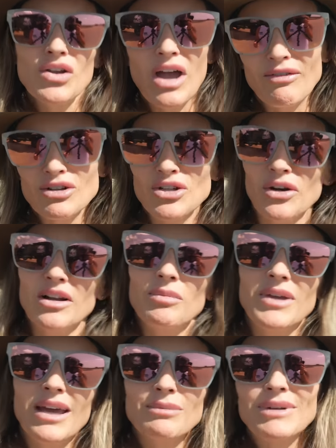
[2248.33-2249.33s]
Oh, you haven't shown
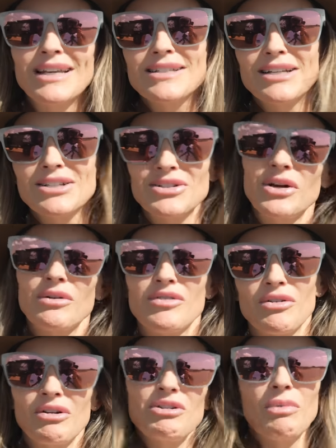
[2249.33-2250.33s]
up yet. Please let us know
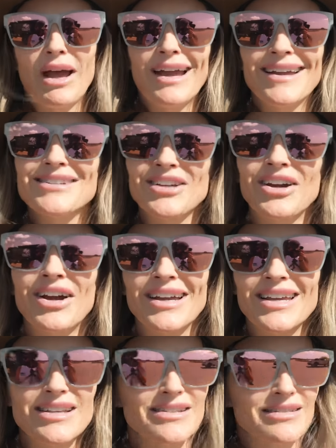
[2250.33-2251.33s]
if you're on your way. So I
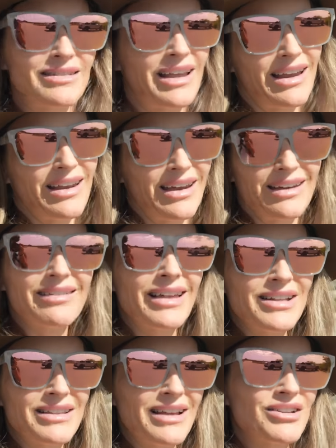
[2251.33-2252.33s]
guess they
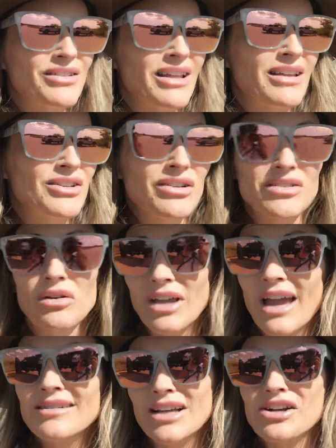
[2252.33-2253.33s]
do that there too. So
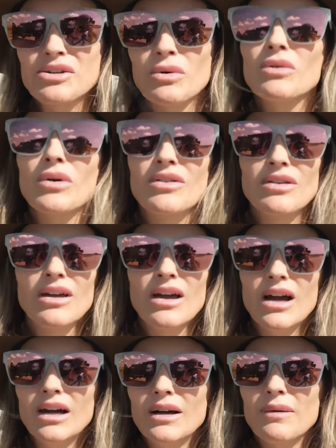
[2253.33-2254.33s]
yeah, it's actually well worth
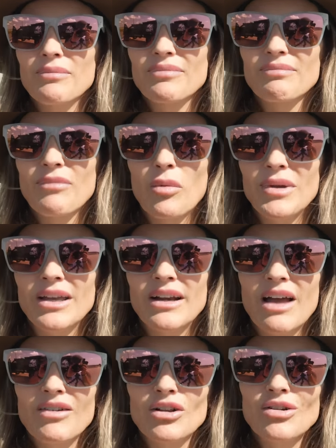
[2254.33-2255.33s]
popping in and having a